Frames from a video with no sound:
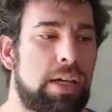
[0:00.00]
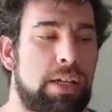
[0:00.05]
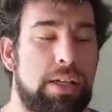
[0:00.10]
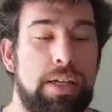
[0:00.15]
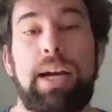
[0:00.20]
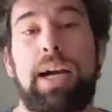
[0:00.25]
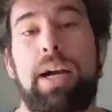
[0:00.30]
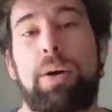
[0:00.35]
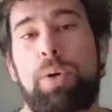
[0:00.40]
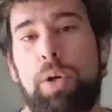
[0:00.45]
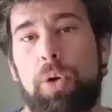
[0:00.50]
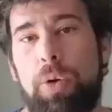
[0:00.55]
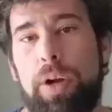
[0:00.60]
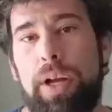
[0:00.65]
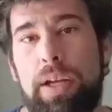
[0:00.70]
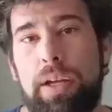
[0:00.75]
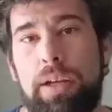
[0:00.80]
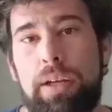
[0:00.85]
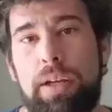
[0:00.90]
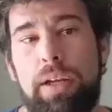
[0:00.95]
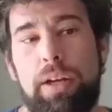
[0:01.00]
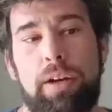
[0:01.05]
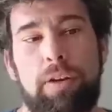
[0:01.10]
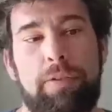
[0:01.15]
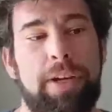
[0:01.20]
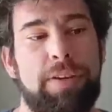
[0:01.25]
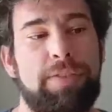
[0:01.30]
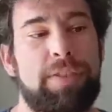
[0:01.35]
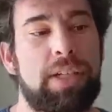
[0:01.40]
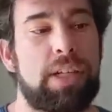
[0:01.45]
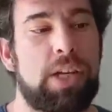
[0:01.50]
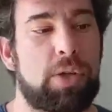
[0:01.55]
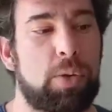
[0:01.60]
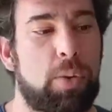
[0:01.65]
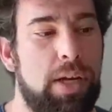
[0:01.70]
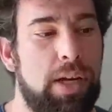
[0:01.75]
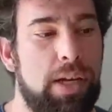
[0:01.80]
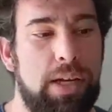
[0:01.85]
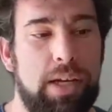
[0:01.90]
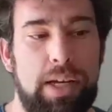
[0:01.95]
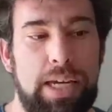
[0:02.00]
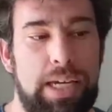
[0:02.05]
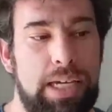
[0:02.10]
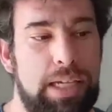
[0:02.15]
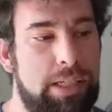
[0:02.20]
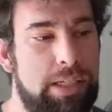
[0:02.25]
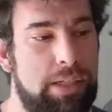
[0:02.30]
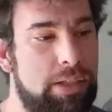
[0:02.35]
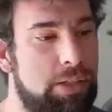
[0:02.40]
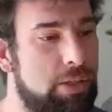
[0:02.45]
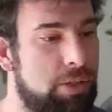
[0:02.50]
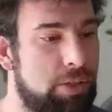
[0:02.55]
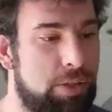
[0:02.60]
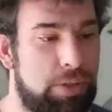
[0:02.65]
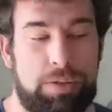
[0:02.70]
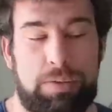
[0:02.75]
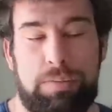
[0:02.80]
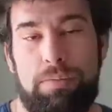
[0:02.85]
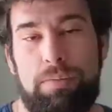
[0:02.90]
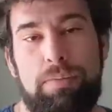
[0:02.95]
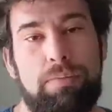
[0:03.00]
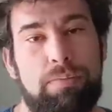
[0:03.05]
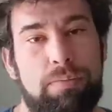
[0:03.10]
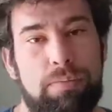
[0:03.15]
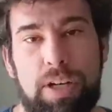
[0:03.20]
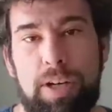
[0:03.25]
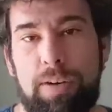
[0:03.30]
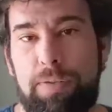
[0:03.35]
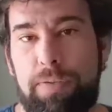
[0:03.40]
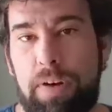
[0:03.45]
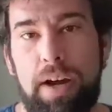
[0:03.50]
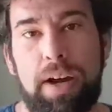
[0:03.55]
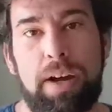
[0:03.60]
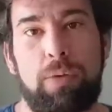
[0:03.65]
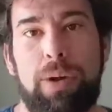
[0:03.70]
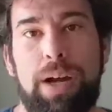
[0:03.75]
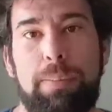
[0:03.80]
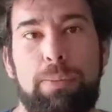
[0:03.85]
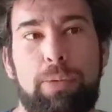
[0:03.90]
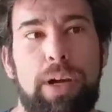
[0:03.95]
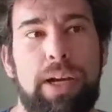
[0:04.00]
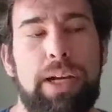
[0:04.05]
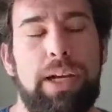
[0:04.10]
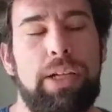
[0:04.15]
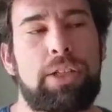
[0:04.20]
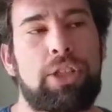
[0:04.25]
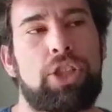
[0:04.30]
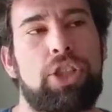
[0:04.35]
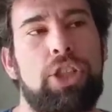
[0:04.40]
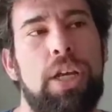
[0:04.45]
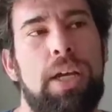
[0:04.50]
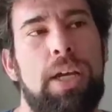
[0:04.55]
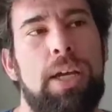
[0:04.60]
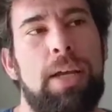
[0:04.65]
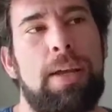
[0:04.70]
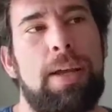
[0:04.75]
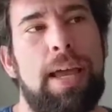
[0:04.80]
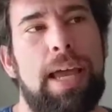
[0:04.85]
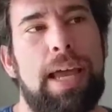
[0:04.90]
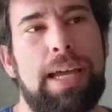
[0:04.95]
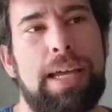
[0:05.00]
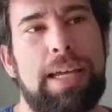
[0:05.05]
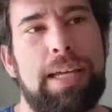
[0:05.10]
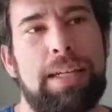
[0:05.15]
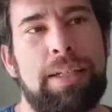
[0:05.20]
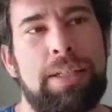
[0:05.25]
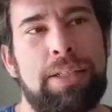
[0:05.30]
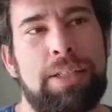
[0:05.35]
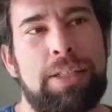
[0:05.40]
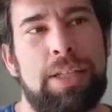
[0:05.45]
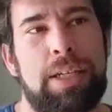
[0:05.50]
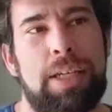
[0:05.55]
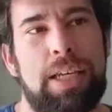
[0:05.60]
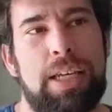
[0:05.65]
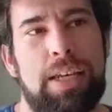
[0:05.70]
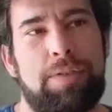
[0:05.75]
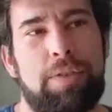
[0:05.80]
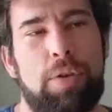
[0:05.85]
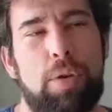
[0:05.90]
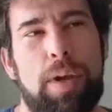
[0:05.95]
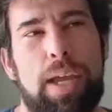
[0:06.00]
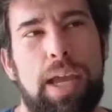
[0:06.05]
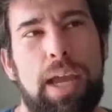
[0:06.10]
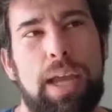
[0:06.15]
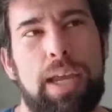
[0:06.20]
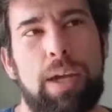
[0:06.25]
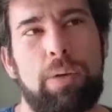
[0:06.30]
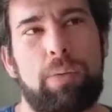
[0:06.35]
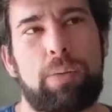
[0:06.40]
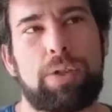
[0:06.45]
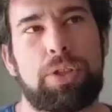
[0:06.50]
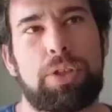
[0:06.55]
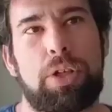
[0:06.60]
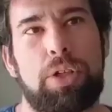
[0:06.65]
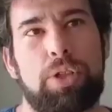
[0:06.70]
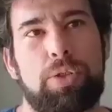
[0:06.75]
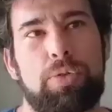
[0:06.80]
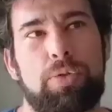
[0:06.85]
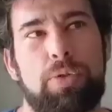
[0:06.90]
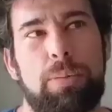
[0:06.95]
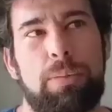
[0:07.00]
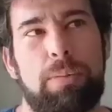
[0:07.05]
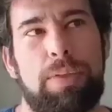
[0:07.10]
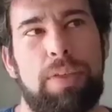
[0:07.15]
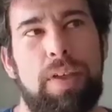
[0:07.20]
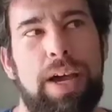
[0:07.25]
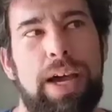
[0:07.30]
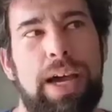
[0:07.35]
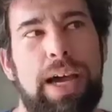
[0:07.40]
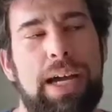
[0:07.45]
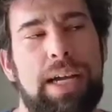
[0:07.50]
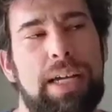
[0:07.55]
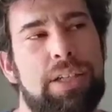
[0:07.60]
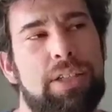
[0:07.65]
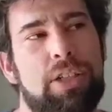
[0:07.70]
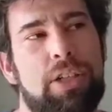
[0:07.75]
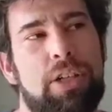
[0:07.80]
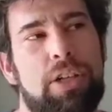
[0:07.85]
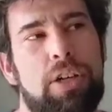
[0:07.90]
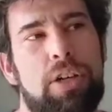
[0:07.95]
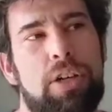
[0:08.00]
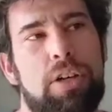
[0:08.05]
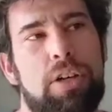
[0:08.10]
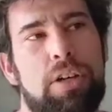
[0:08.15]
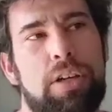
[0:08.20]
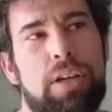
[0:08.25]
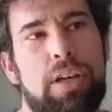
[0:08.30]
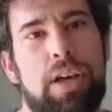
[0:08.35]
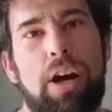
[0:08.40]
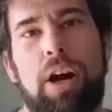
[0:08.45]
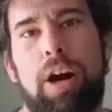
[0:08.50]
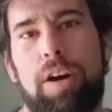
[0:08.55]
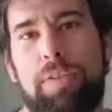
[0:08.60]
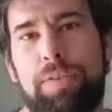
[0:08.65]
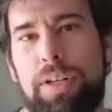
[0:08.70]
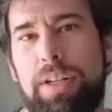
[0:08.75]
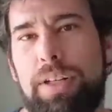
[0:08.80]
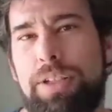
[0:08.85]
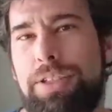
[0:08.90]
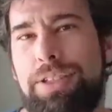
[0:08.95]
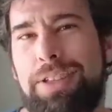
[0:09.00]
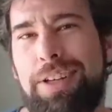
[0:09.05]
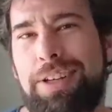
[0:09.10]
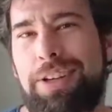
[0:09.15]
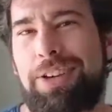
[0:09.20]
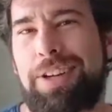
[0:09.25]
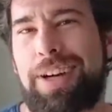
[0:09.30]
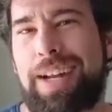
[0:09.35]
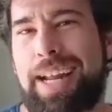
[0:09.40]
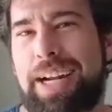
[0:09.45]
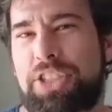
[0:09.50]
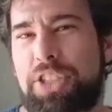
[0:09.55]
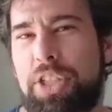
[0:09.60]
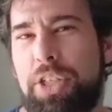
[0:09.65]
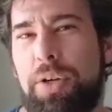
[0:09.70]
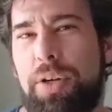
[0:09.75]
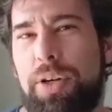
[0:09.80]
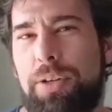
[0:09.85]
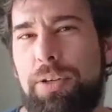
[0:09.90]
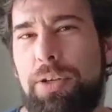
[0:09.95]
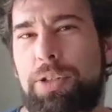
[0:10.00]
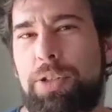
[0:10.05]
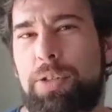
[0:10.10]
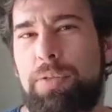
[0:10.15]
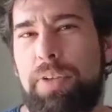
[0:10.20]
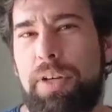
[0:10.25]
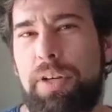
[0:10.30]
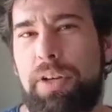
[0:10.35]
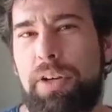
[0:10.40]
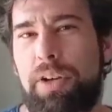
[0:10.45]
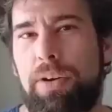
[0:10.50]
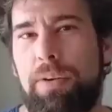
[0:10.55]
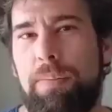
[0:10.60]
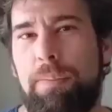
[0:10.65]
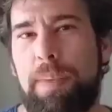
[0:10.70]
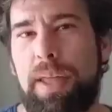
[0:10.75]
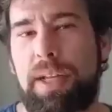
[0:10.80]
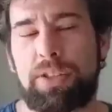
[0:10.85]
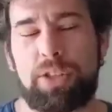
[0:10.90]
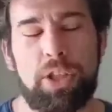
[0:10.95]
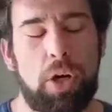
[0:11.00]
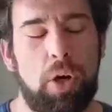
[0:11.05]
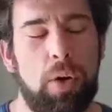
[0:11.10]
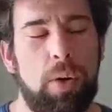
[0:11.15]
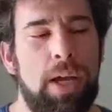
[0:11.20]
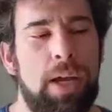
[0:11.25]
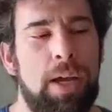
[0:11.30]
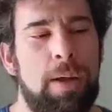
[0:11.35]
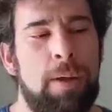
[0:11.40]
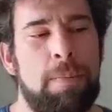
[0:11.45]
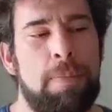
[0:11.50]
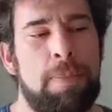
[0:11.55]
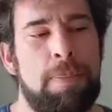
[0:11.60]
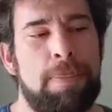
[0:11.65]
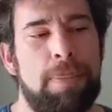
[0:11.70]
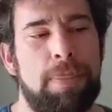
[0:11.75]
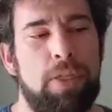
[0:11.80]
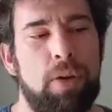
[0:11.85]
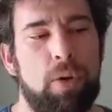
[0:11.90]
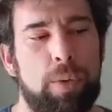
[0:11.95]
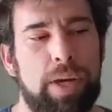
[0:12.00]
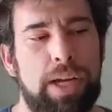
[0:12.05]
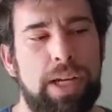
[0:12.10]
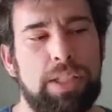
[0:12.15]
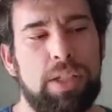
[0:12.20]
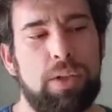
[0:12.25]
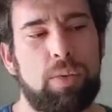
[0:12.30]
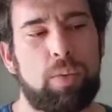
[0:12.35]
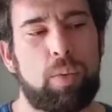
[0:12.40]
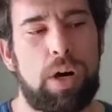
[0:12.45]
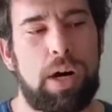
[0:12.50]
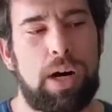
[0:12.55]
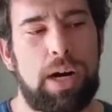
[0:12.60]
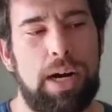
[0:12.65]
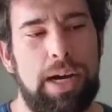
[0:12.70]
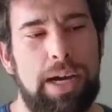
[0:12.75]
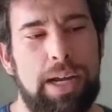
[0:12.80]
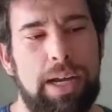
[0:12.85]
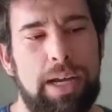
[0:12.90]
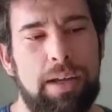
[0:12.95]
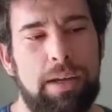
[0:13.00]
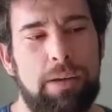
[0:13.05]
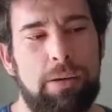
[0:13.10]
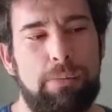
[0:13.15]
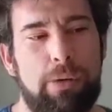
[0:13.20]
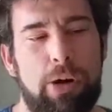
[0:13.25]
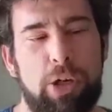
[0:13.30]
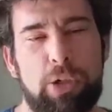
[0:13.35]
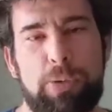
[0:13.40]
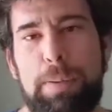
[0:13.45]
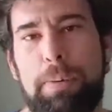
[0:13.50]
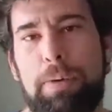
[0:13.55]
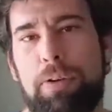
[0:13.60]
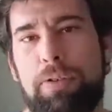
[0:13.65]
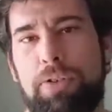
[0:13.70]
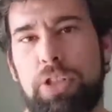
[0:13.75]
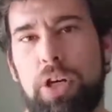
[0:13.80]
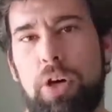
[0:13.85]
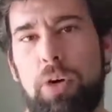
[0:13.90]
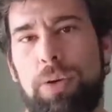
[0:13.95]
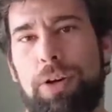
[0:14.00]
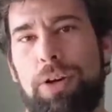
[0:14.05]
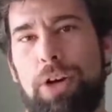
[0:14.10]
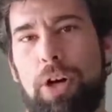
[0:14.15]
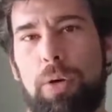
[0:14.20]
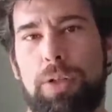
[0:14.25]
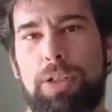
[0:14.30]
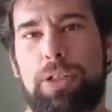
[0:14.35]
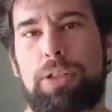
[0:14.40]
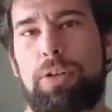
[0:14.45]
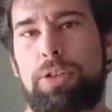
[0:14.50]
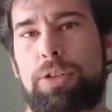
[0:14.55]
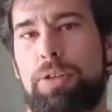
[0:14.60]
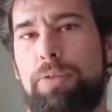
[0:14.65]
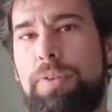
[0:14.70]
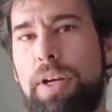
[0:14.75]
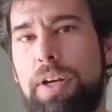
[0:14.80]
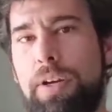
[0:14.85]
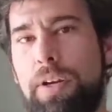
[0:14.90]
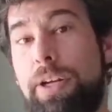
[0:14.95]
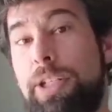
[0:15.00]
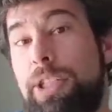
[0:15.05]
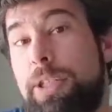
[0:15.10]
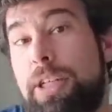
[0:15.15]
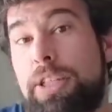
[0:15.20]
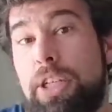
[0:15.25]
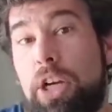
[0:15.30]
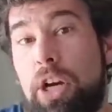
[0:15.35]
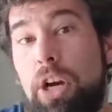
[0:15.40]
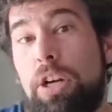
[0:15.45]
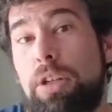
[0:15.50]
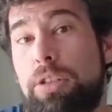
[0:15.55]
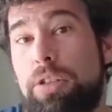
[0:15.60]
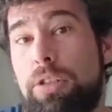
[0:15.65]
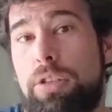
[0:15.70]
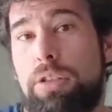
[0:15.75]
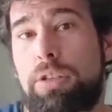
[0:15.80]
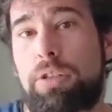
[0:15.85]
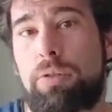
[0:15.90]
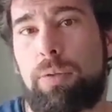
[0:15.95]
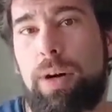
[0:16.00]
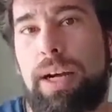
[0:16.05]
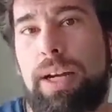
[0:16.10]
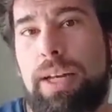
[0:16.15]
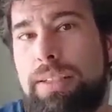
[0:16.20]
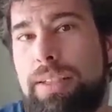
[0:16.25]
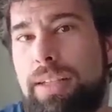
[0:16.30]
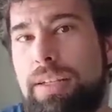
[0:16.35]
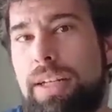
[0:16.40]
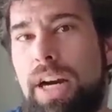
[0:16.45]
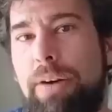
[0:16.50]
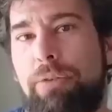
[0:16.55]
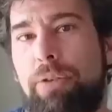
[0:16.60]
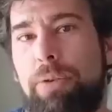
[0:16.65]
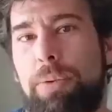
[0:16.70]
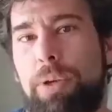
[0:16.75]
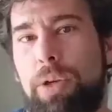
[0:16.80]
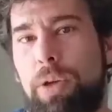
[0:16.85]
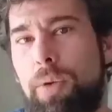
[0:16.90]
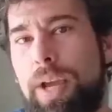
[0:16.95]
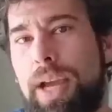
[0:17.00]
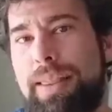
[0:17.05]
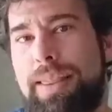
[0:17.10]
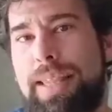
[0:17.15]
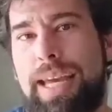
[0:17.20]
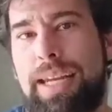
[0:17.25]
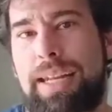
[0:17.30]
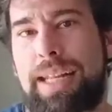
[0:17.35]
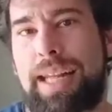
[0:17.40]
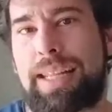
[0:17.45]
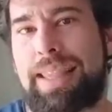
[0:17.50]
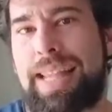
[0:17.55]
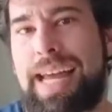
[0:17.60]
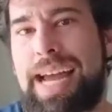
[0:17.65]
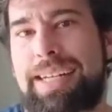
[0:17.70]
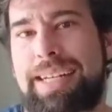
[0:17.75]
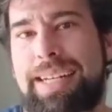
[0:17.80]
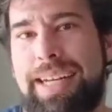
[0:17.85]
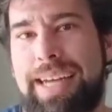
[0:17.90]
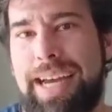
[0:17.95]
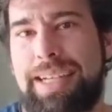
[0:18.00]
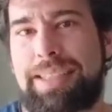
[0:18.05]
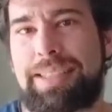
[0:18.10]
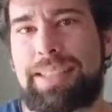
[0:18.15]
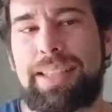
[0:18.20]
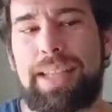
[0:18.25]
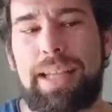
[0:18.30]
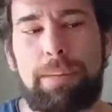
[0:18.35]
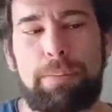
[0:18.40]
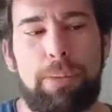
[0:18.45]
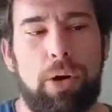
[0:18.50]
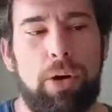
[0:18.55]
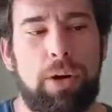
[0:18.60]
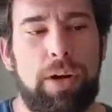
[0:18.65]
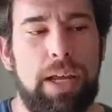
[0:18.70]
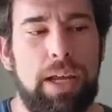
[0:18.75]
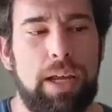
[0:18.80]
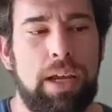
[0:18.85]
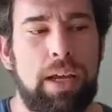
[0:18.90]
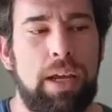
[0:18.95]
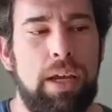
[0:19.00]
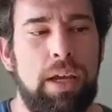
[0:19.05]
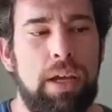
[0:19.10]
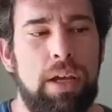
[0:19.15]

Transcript: Yeah, I would agree. You know, 15 to 20 is a fine rep range, and if you can't get results from that, yeah, often you're not actually going close to failure. And so the reason why most people don't go as close to failure is because it hurts, right? It's uncomfortable. You get that lactic acid, that burning.